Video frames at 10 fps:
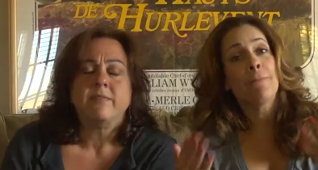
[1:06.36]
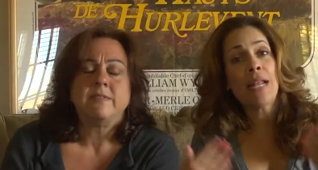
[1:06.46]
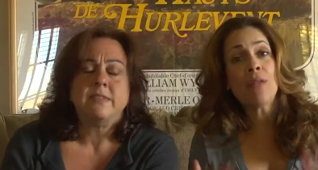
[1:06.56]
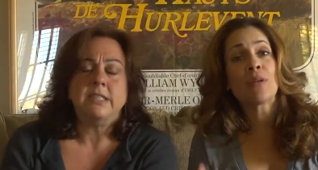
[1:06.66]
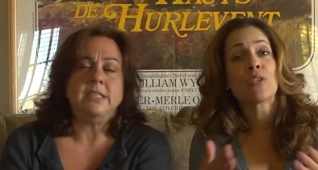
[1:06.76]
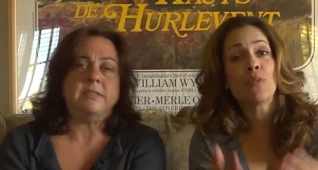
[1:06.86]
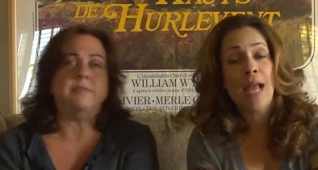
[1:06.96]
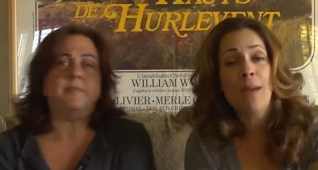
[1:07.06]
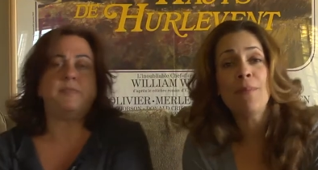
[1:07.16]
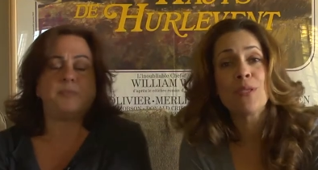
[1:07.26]
Speaker 1: But anyway, so what
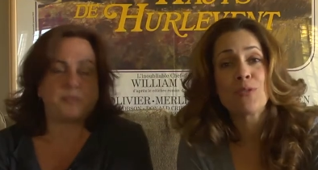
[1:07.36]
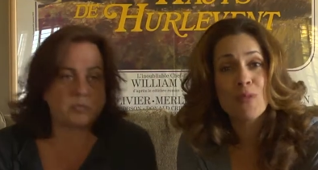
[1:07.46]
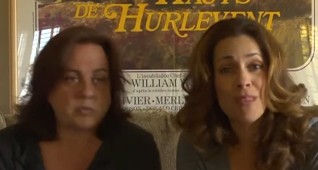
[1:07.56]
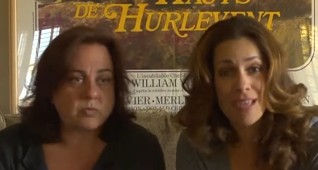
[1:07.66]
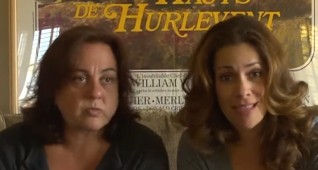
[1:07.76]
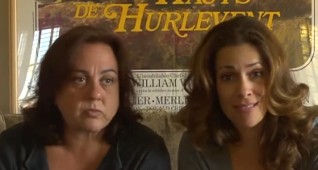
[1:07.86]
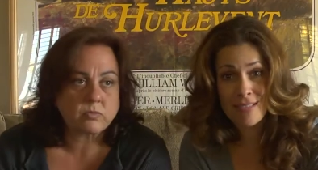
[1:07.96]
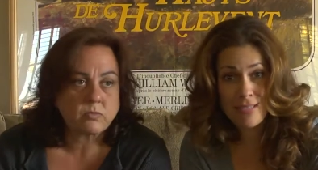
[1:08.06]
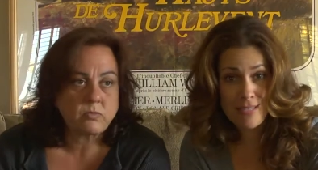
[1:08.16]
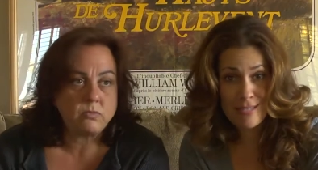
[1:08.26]
happens when they get
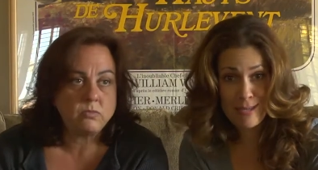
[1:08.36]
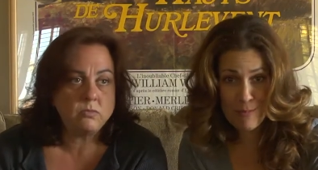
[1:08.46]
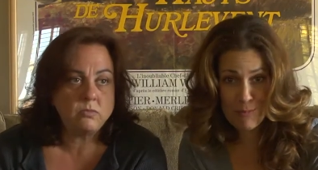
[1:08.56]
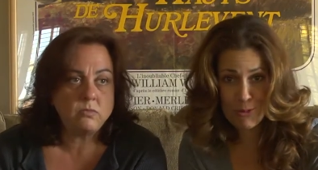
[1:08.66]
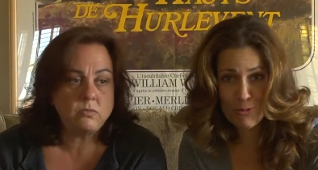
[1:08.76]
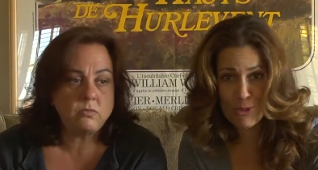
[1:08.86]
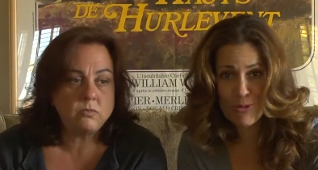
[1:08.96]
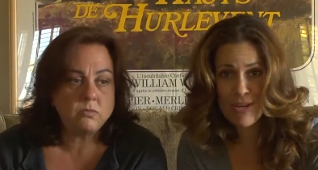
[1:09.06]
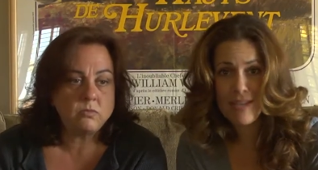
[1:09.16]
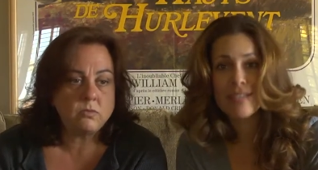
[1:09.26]
to this couples
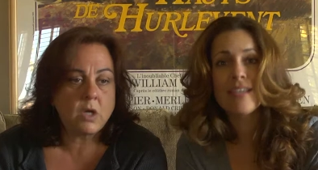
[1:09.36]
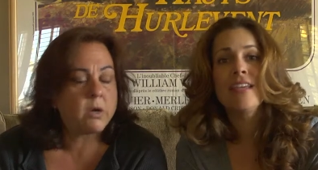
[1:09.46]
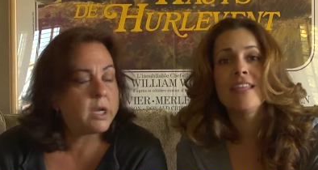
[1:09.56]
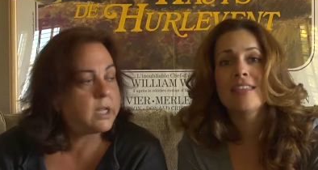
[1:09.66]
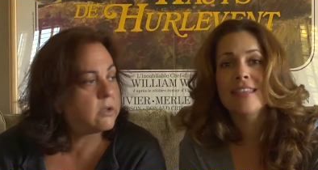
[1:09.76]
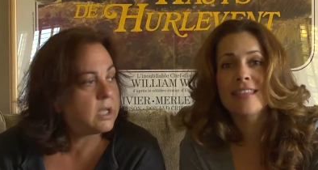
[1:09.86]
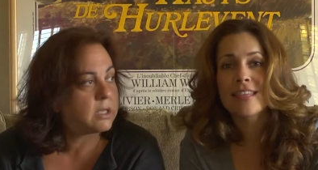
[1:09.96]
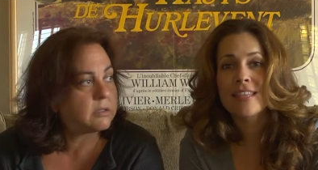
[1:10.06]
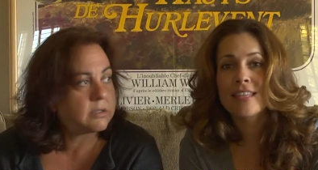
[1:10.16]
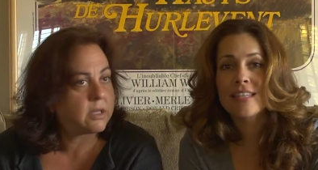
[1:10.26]
retreat? No, hey, you
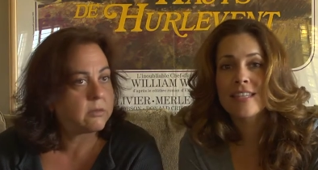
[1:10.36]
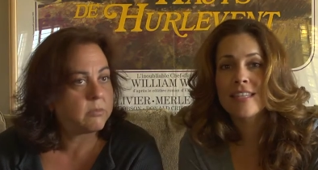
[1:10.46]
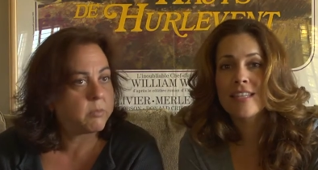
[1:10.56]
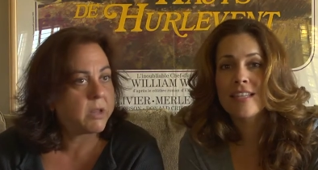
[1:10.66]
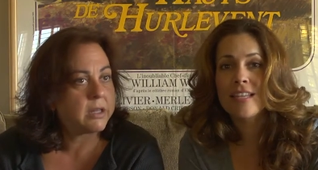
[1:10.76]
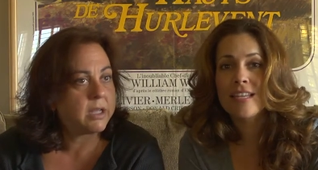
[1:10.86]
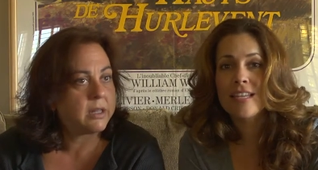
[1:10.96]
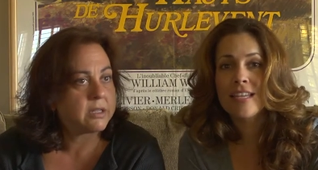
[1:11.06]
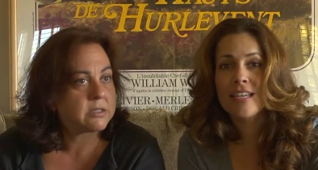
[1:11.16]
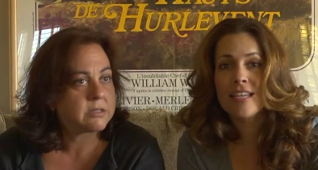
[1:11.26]
can't tell them the plot
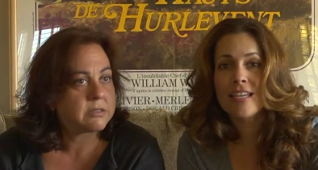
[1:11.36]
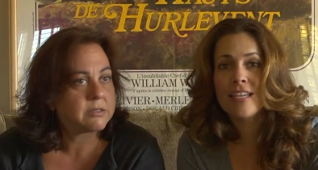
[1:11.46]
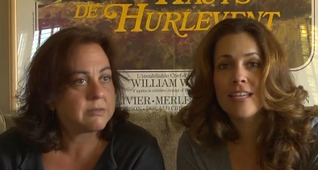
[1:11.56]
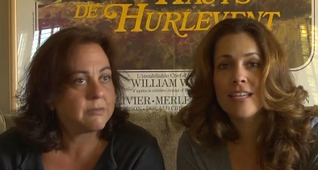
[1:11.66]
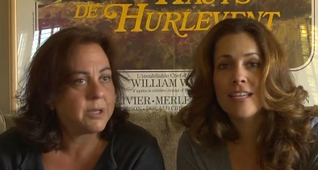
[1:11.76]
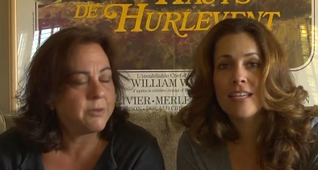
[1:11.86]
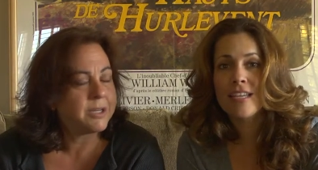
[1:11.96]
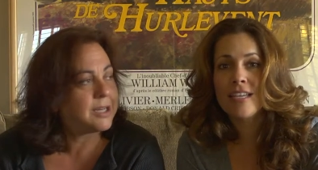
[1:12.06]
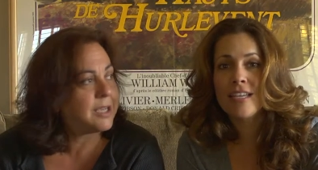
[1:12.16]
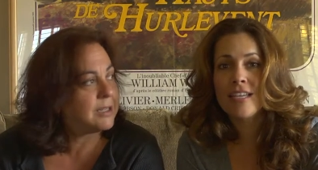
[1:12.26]
line. That's, what are you,
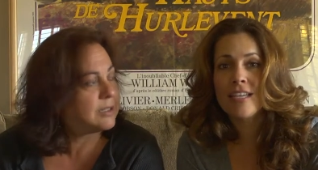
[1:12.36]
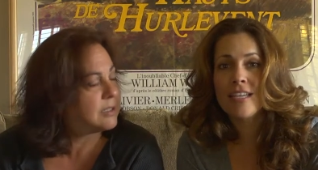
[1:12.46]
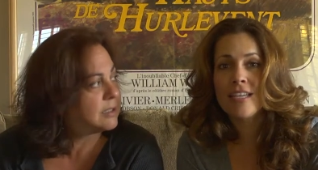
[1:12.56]
an idiot?